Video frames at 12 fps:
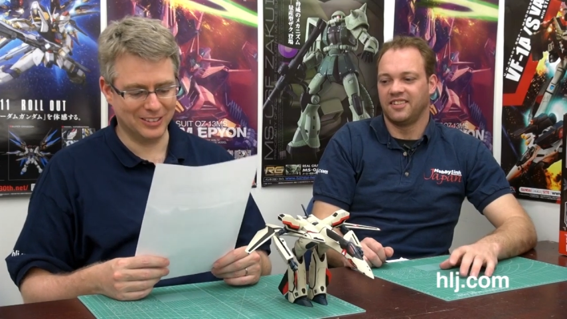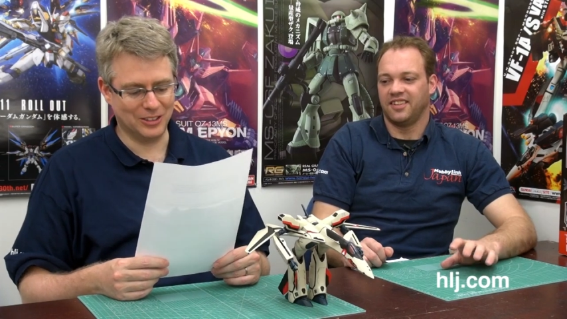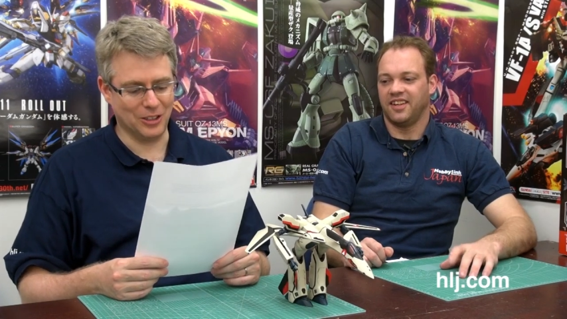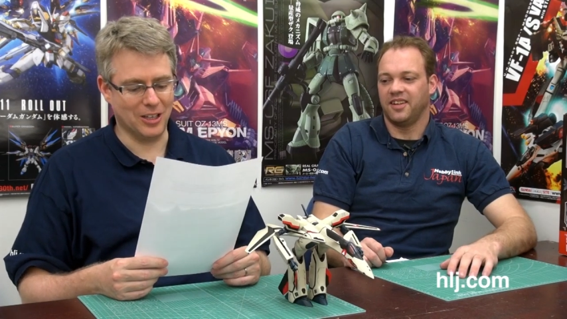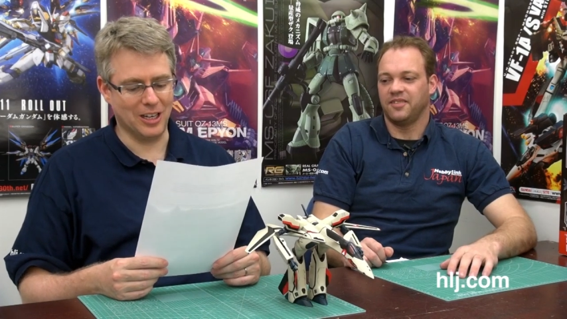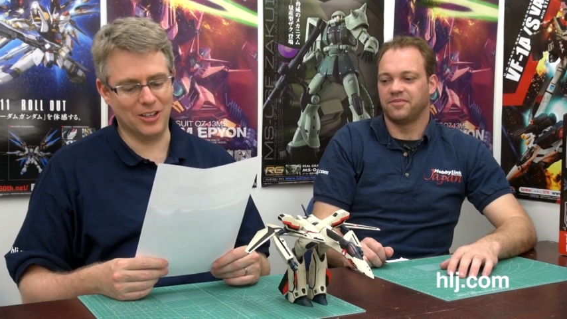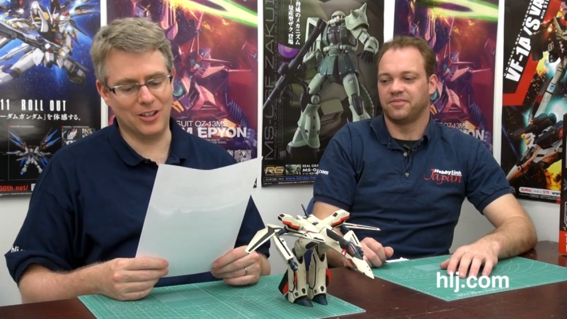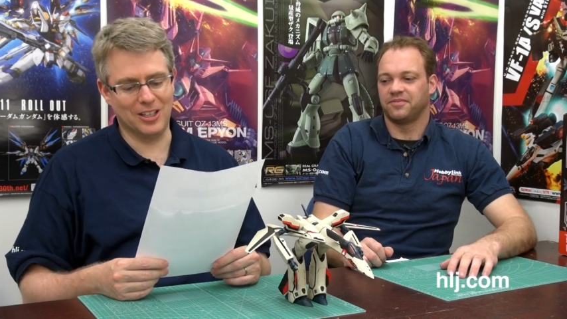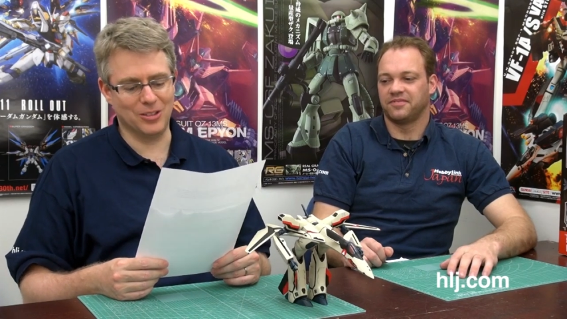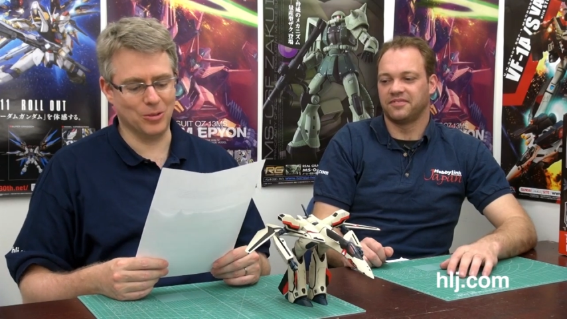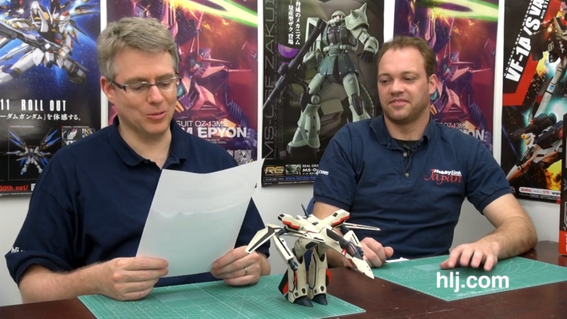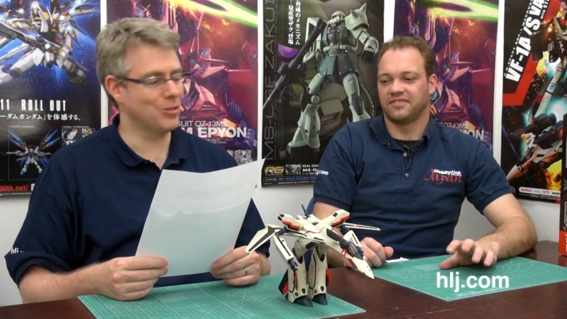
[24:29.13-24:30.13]
Speaker 1: Sorry, I know
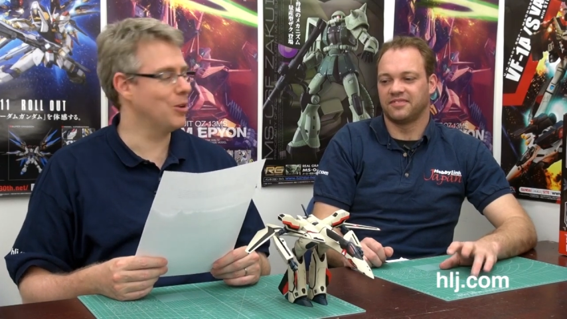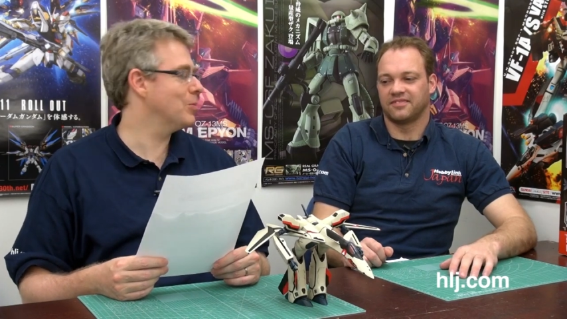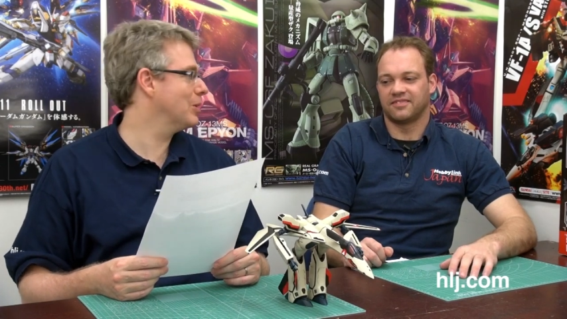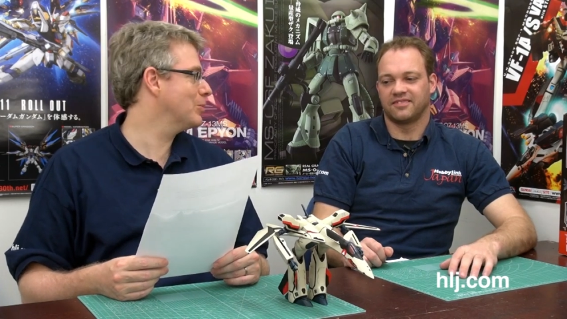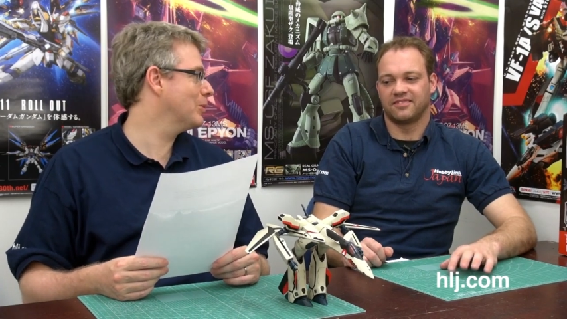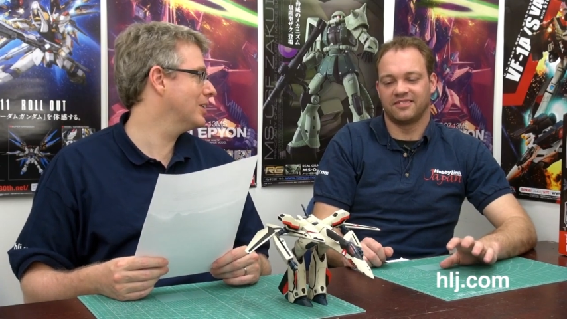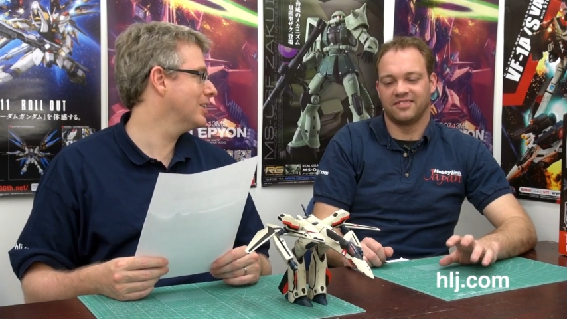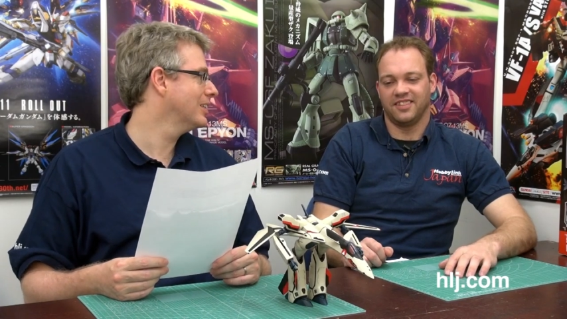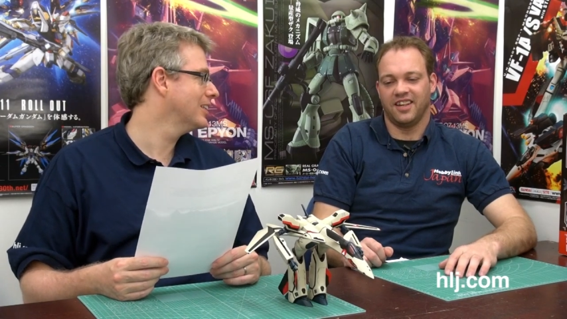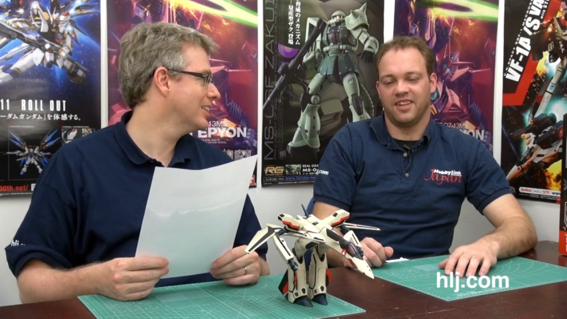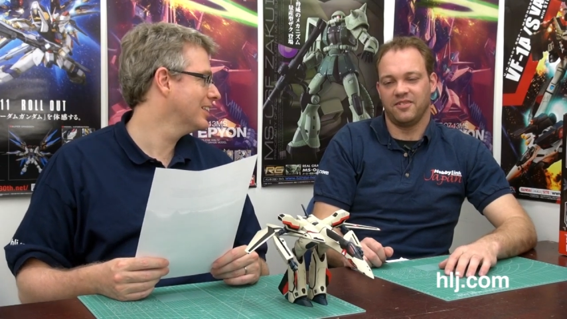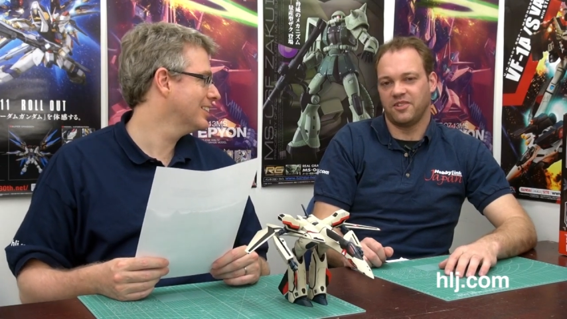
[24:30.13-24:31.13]
that's off topic, but.
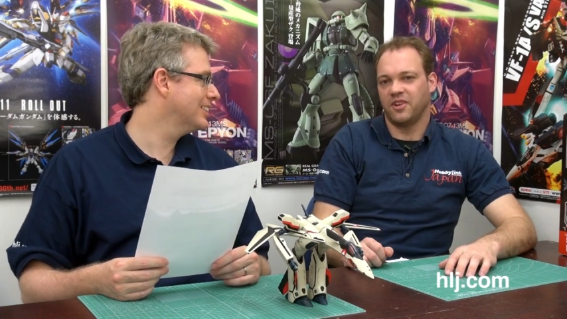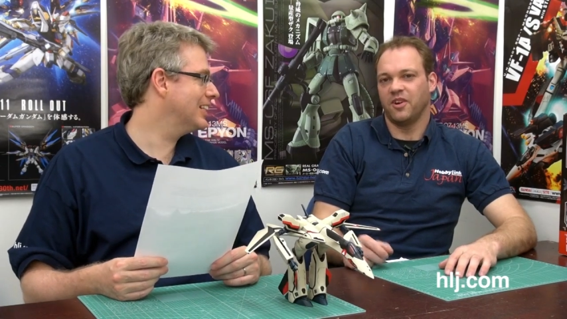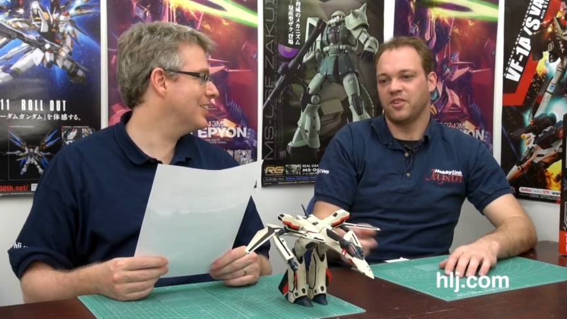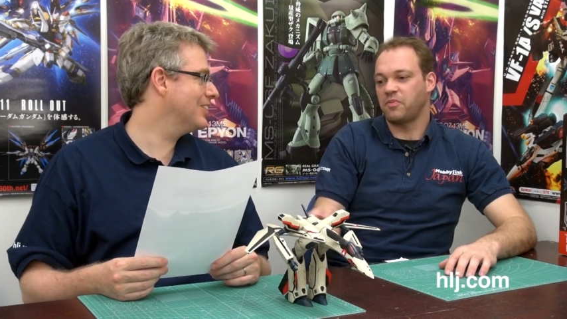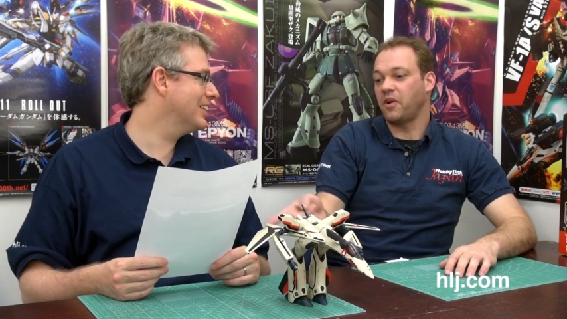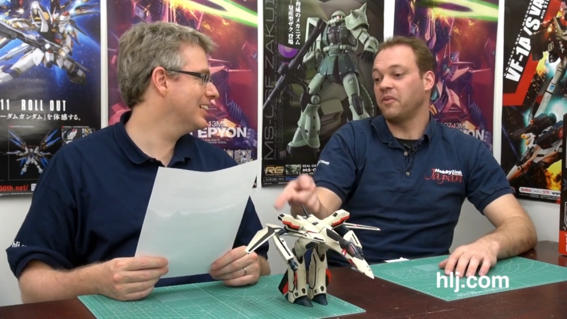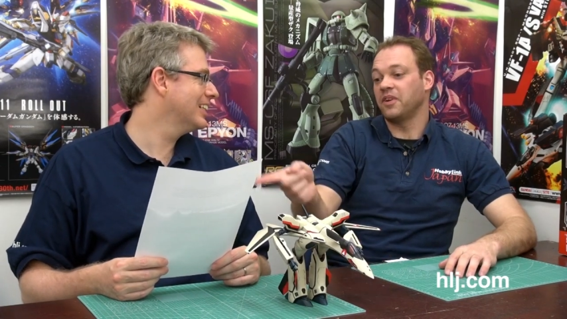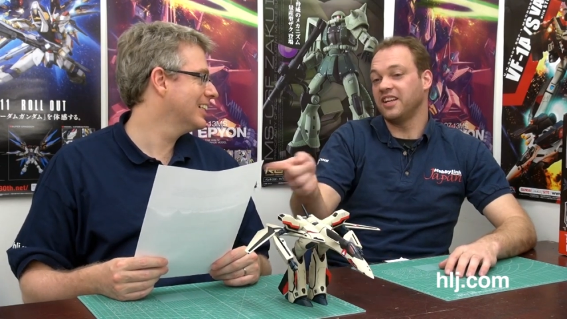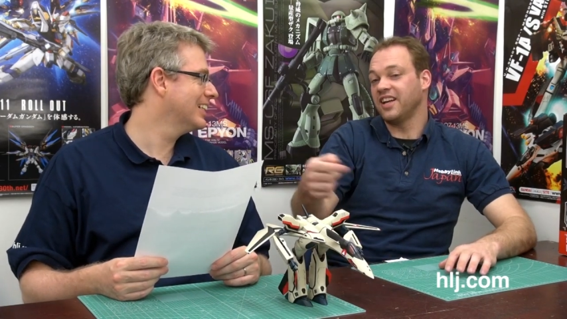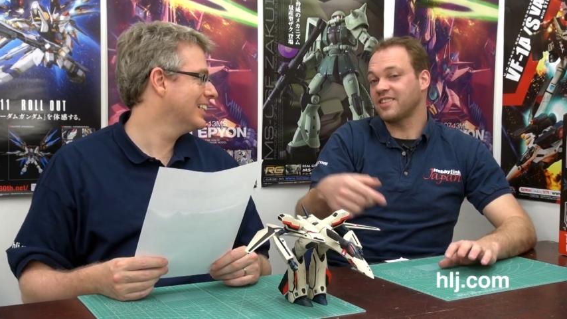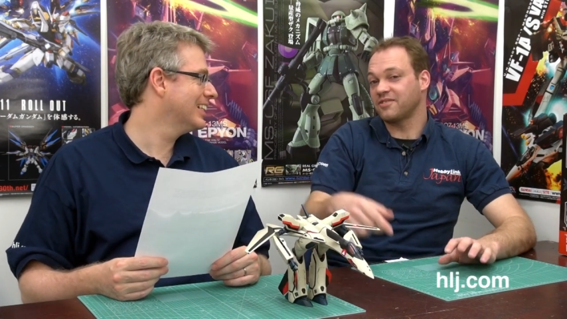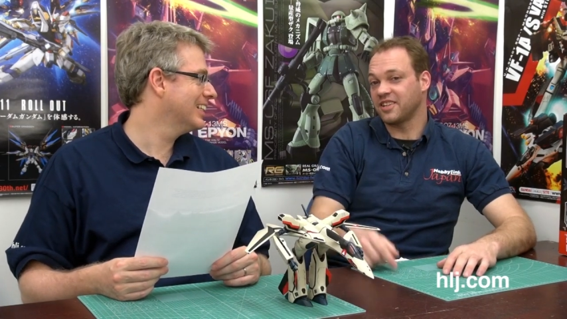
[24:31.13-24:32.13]
Speaker 2: Yeah. Well, that's probably one of
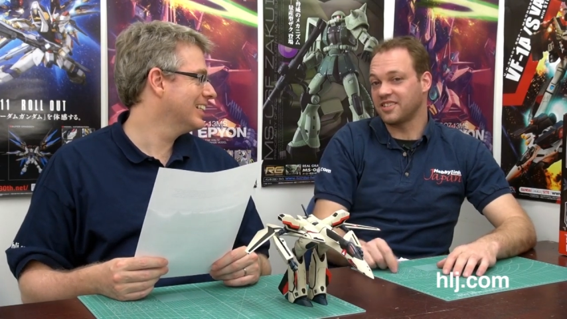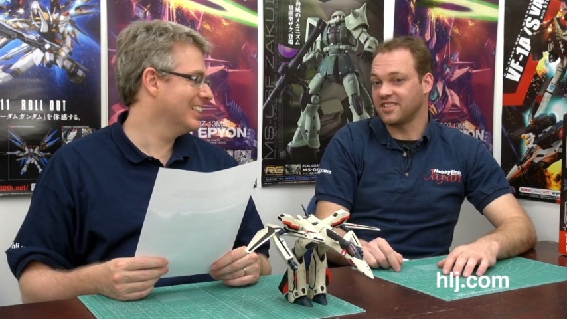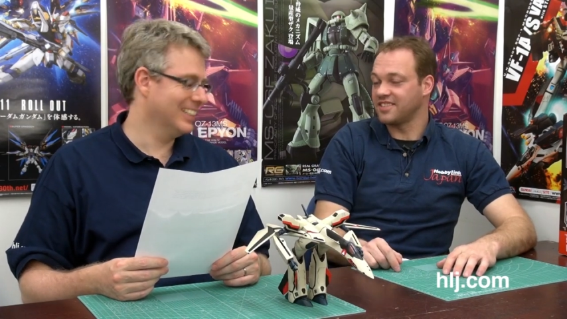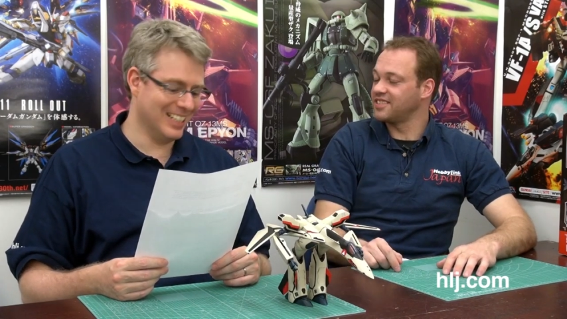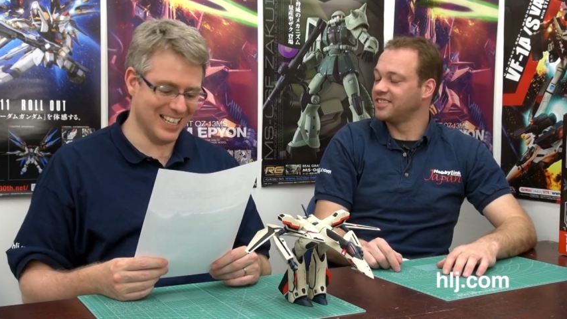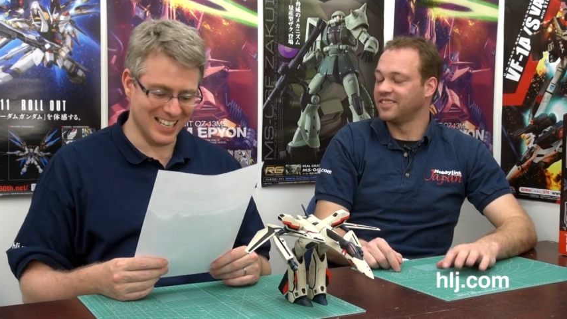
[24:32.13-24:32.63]
the next questions.